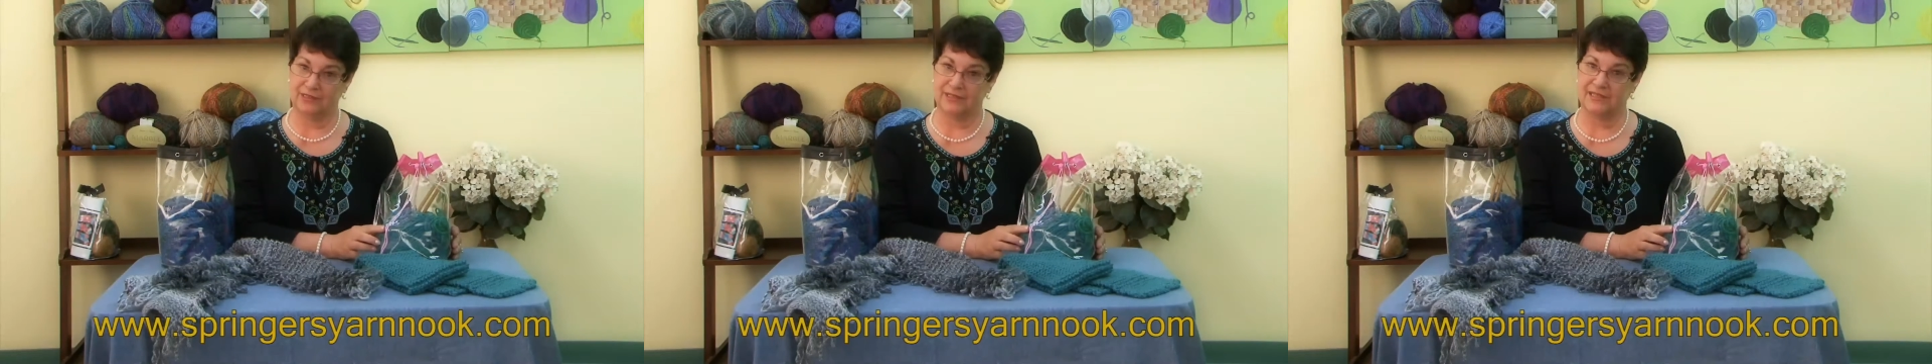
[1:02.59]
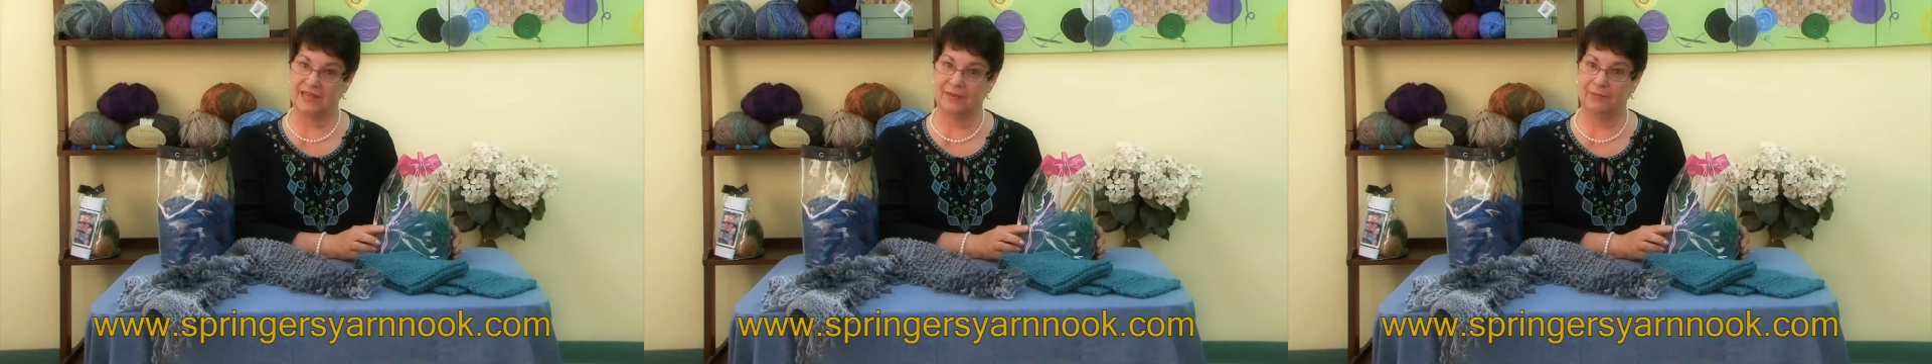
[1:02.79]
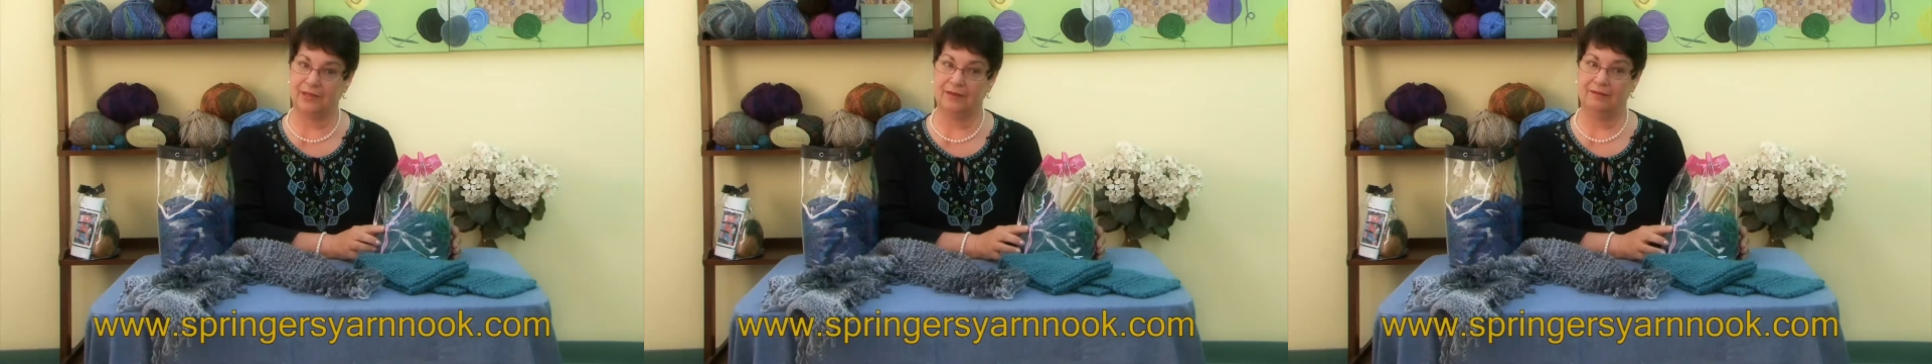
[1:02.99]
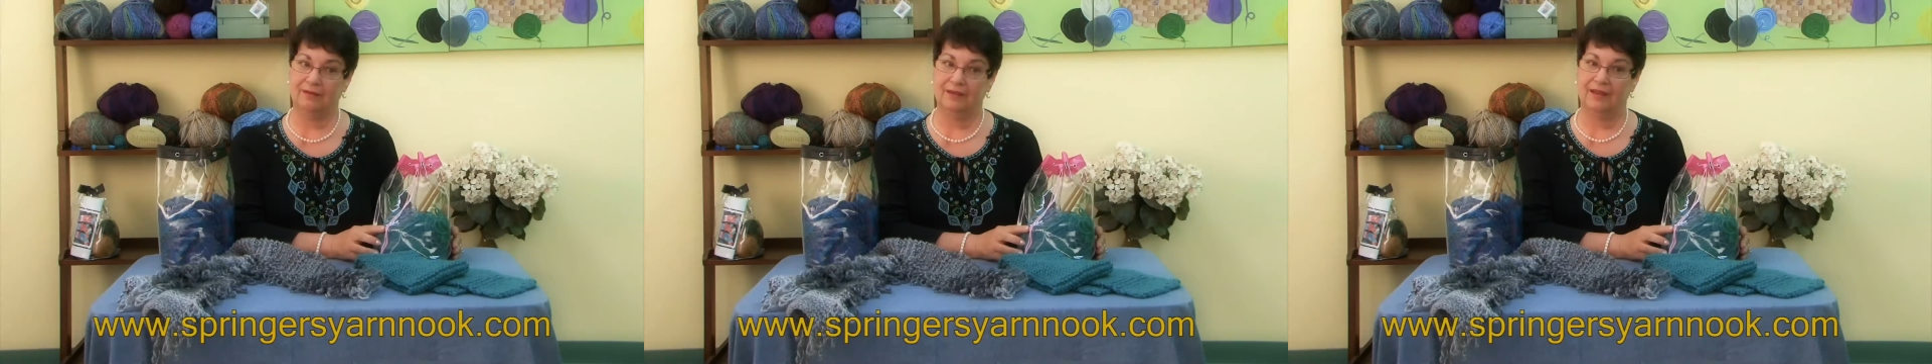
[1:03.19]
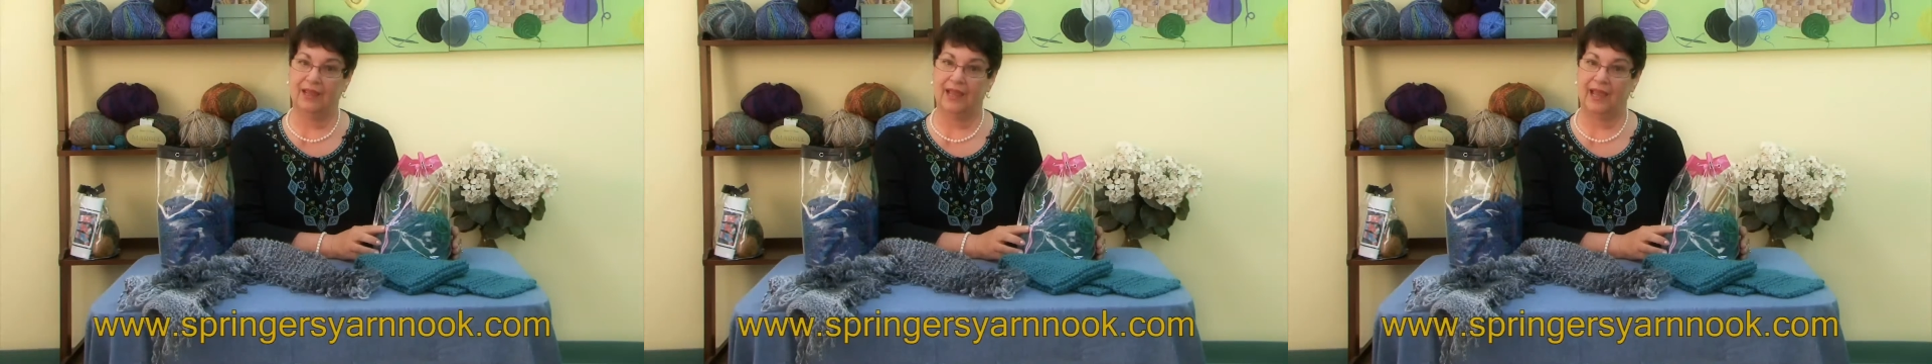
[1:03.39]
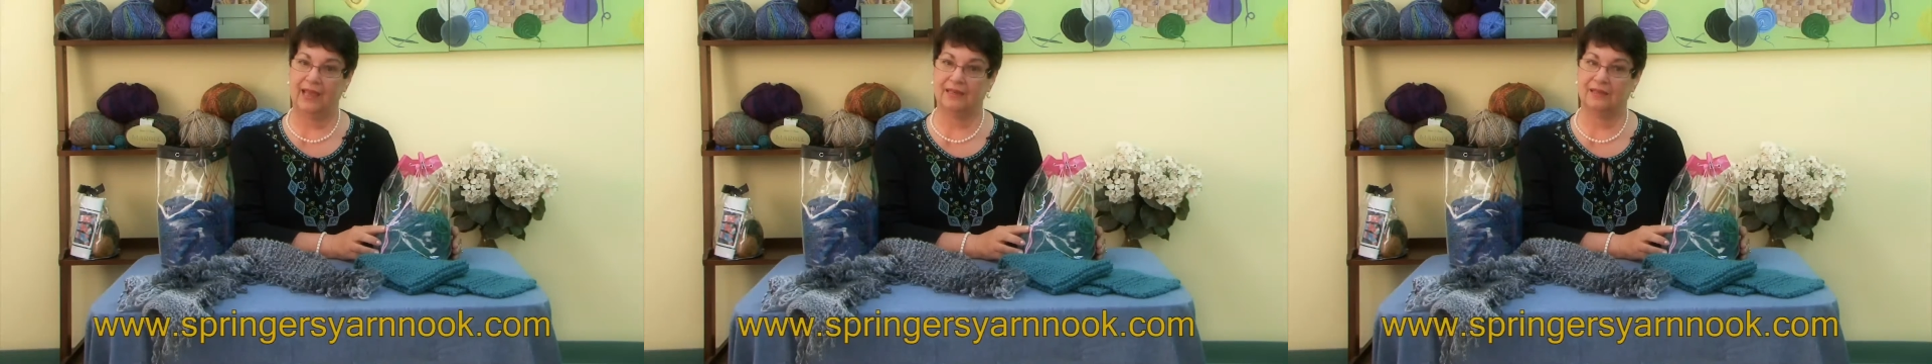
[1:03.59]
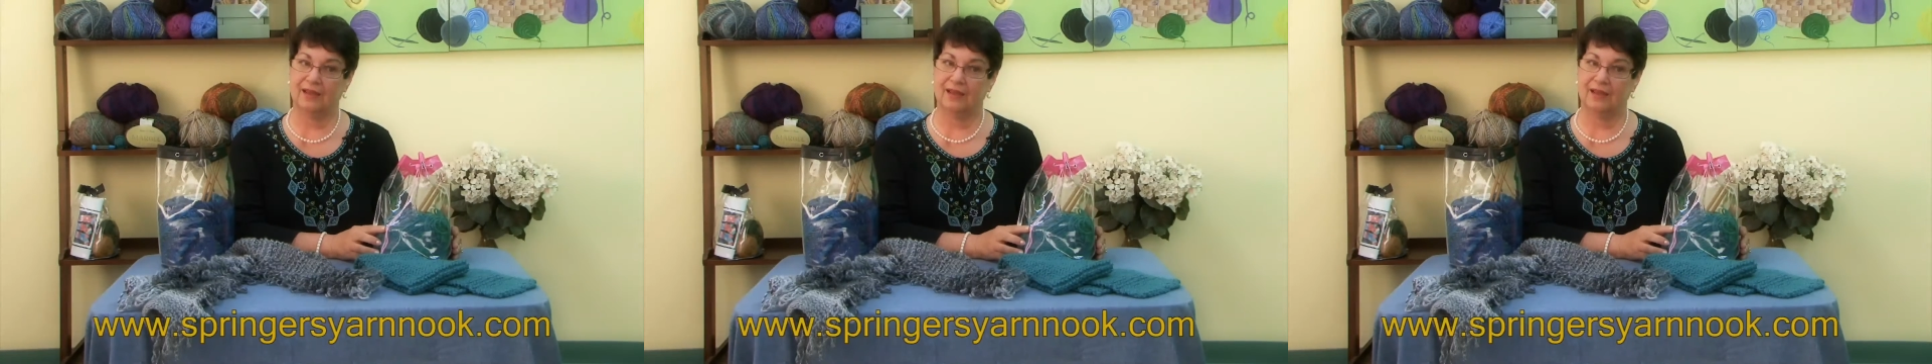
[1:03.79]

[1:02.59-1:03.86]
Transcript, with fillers: little timid and